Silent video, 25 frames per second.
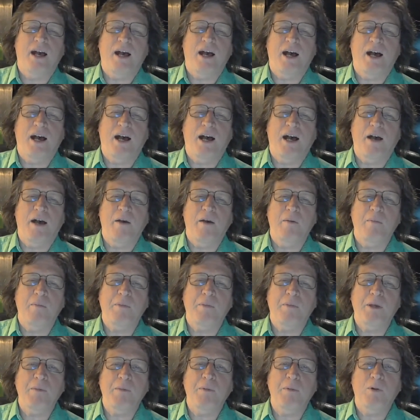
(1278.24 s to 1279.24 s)

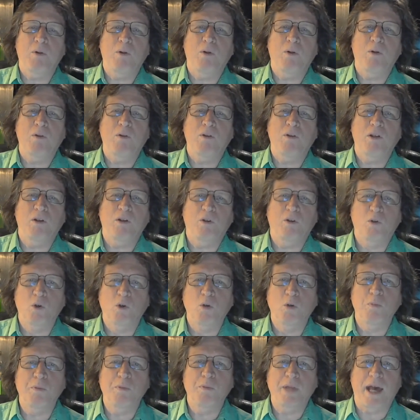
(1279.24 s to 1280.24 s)
the
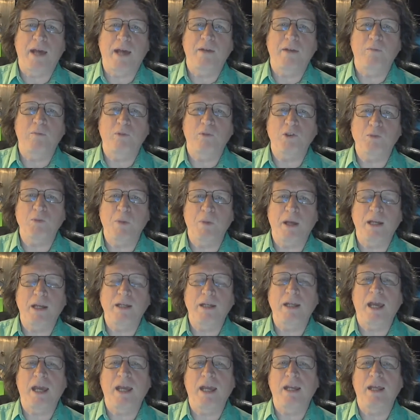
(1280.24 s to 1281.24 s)
group that was
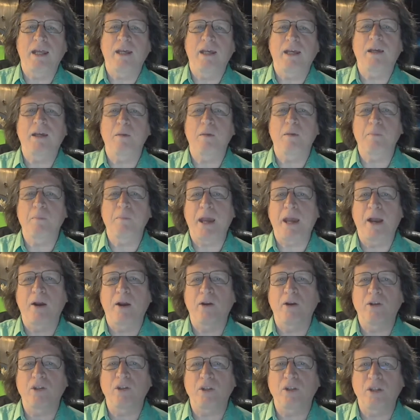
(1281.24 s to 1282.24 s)
meditating
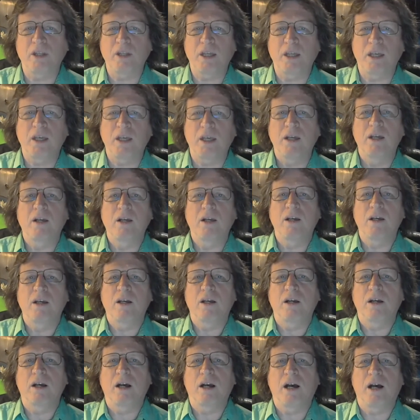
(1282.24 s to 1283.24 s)
compared to the
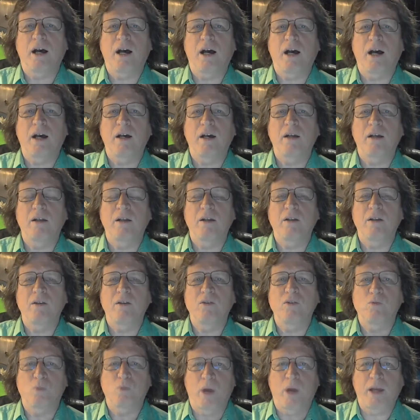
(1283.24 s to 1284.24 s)

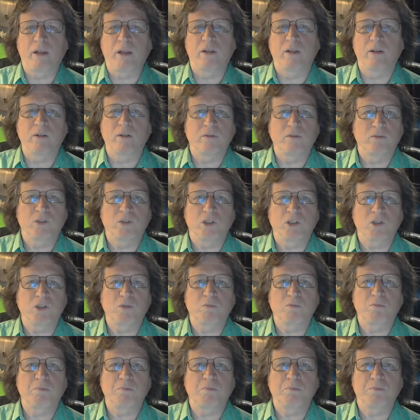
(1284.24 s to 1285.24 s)
regular
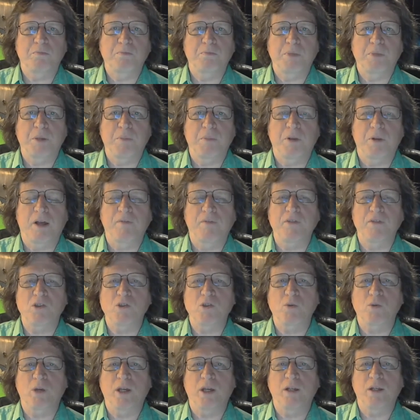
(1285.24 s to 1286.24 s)
just people
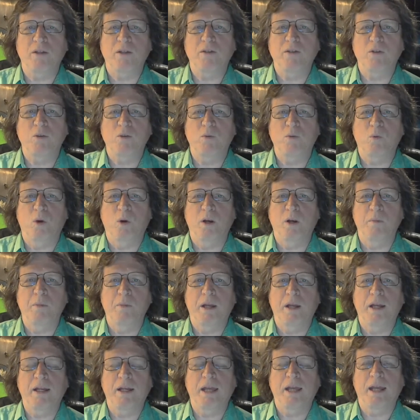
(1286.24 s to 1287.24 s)
off the street who
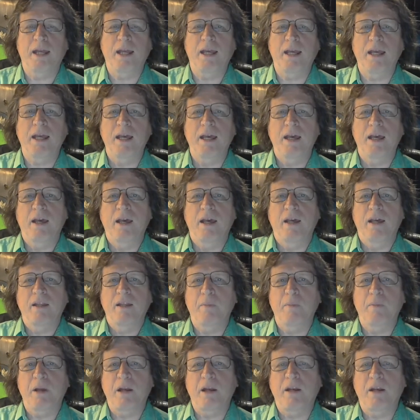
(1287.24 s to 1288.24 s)
weren't meditating,
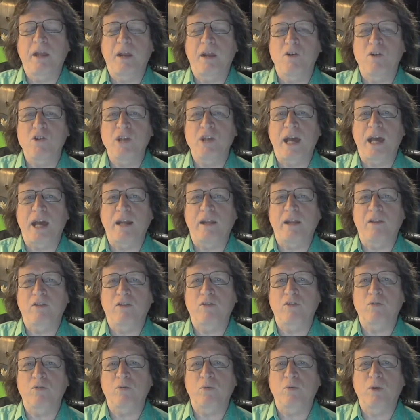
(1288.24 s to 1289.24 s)
the meditators had
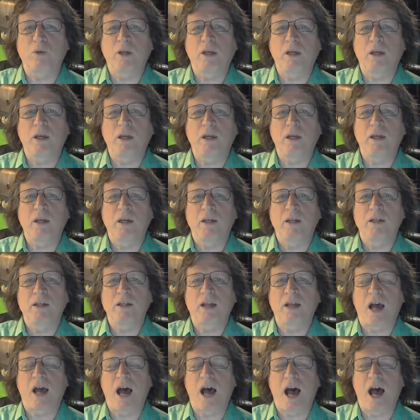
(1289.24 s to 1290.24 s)
a
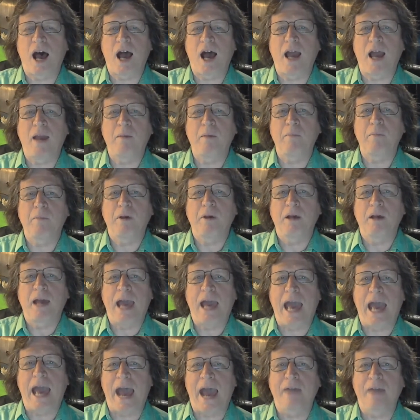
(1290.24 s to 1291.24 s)
3-time
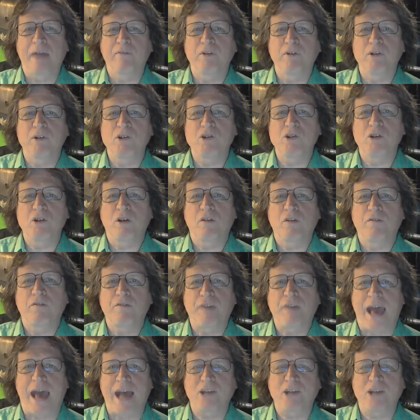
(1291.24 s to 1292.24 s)
average
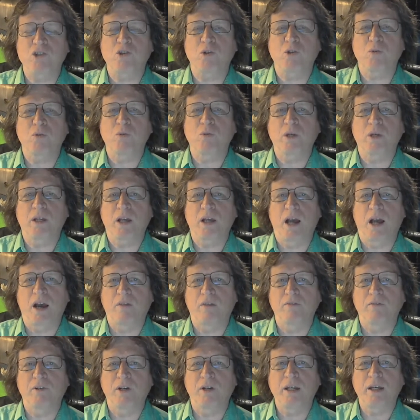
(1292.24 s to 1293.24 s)
faster
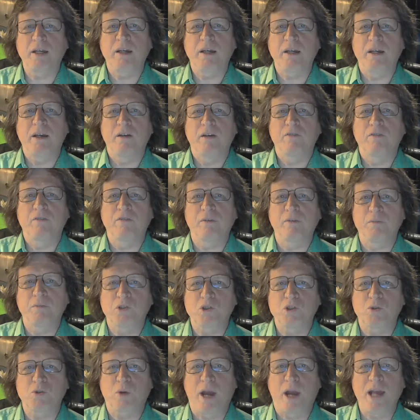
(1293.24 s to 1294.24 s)
recovery
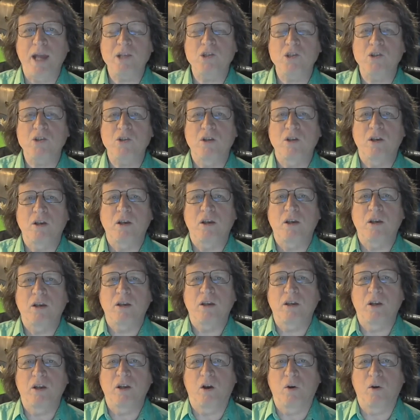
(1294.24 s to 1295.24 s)
from stress.
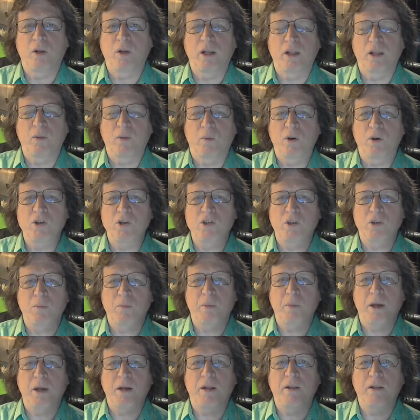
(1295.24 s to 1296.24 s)
You know, in other
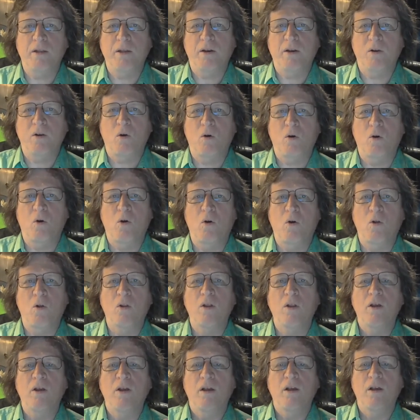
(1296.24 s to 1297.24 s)
words, their
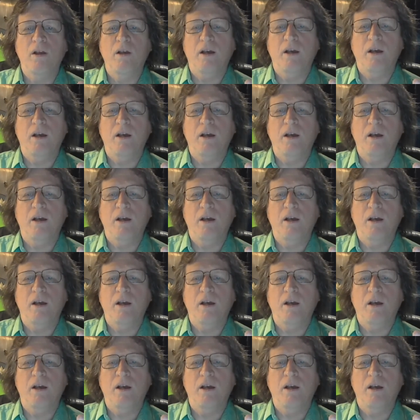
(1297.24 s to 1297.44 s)
whole